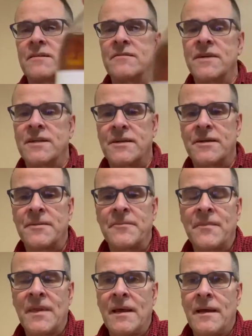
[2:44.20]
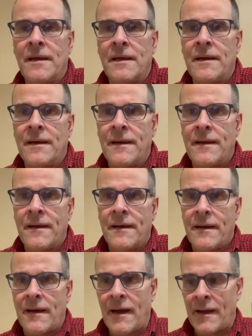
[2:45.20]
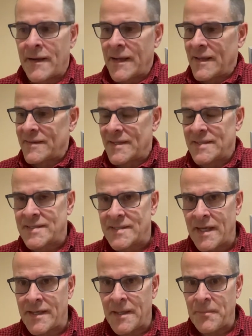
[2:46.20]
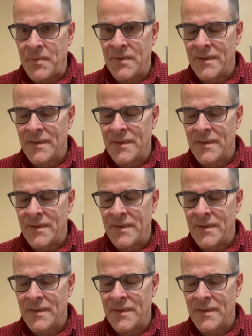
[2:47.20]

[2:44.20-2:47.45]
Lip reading: vinegar. I'm going to get this set up.